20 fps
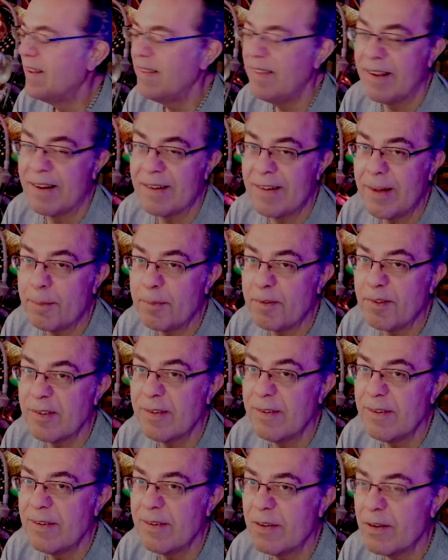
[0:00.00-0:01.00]
The
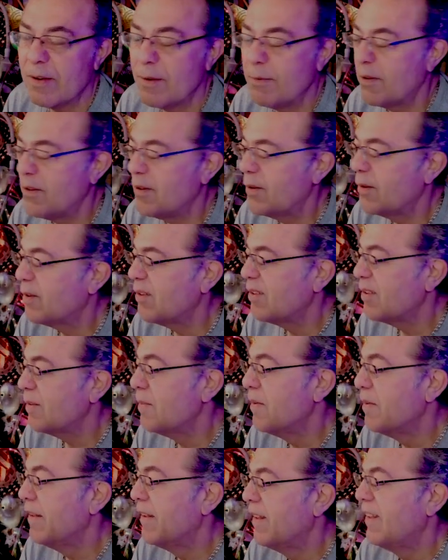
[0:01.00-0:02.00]
eclipse, good for tourism.